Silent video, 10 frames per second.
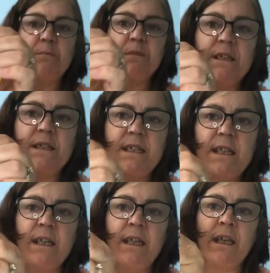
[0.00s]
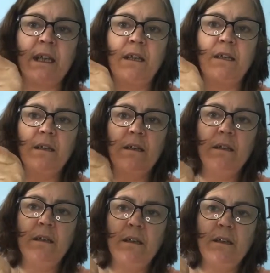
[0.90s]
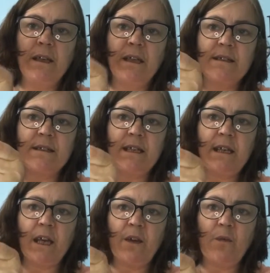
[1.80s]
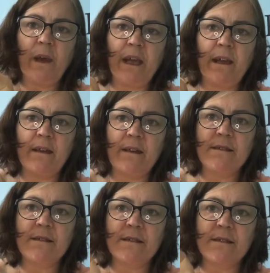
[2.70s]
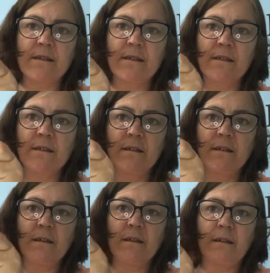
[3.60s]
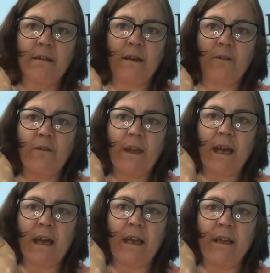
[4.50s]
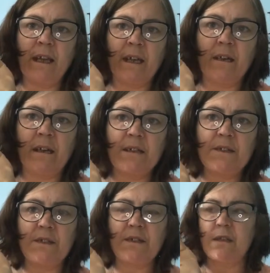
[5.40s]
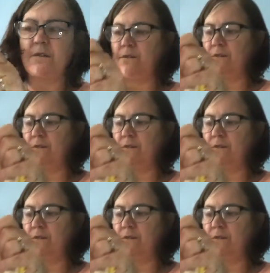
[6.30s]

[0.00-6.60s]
be able to see in there. You can see how wet it is. All that in there is